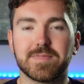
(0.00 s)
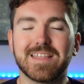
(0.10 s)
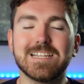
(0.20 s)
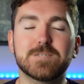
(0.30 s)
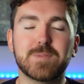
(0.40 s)

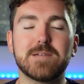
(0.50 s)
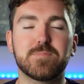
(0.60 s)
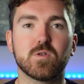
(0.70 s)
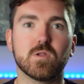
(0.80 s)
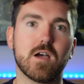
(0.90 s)
These
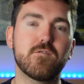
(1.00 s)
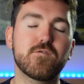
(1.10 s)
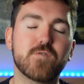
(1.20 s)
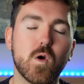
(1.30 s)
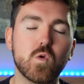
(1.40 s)
people have
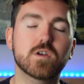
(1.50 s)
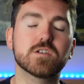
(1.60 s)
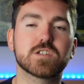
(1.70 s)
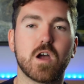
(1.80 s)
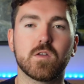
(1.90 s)

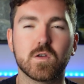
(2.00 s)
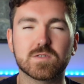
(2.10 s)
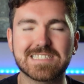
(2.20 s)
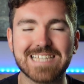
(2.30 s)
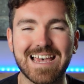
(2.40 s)
focused on
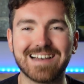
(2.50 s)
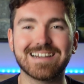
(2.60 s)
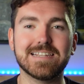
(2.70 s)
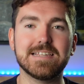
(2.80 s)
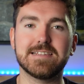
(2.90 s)
those
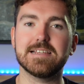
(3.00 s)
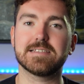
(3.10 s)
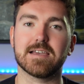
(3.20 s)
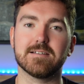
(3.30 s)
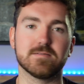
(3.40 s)
tiny
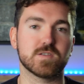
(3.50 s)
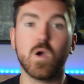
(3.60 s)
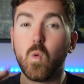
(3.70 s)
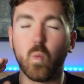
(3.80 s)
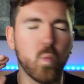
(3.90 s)
details
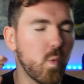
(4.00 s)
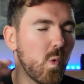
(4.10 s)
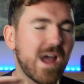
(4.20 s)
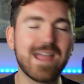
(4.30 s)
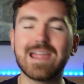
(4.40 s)

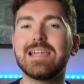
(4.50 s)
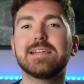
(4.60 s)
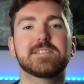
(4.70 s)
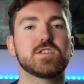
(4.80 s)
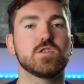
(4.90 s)
way
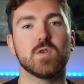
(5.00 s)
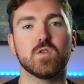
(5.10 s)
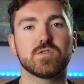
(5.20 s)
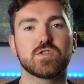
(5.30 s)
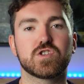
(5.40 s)
too
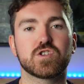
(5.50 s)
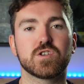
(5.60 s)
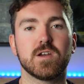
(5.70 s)
much,